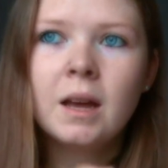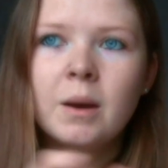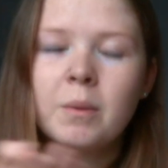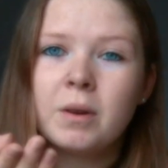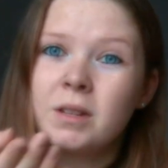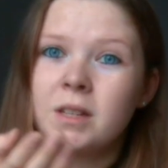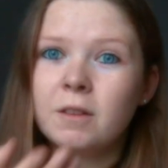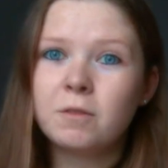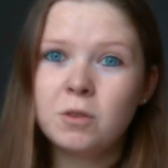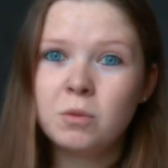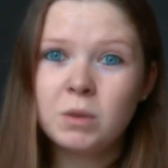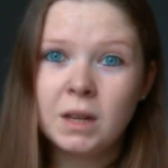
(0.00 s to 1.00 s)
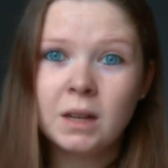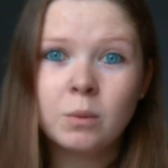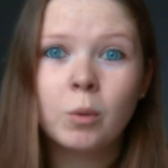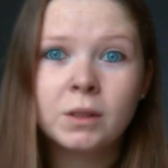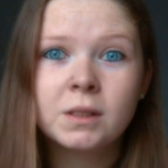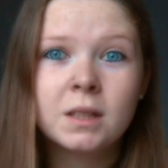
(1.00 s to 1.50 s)
Whereas if you did
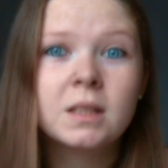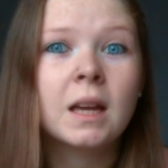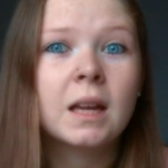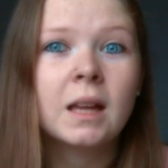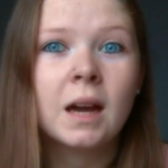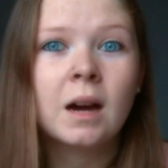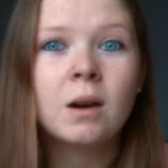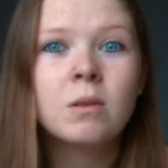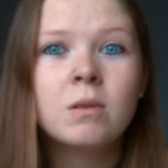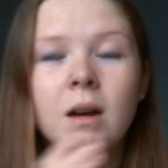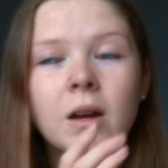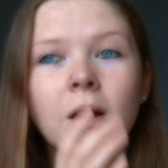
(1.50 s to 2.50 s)
want to take it out